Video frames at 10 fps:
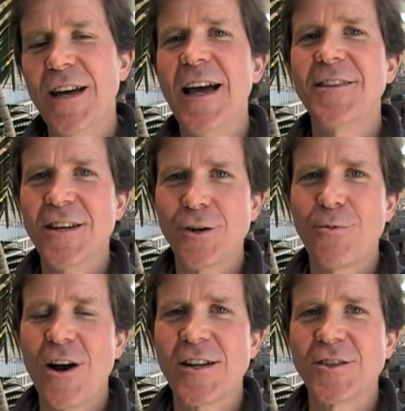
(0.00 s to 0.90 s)
at the
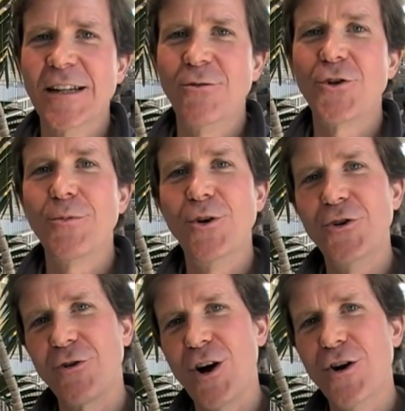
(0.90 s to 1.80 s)
enterprise level to
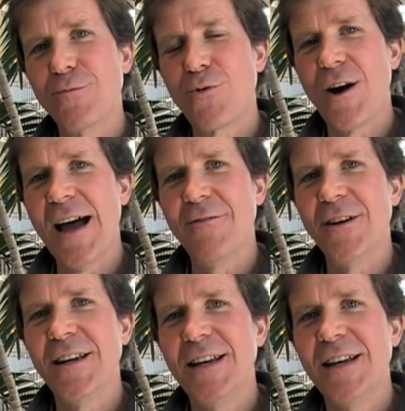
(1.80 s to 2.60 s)
build your own private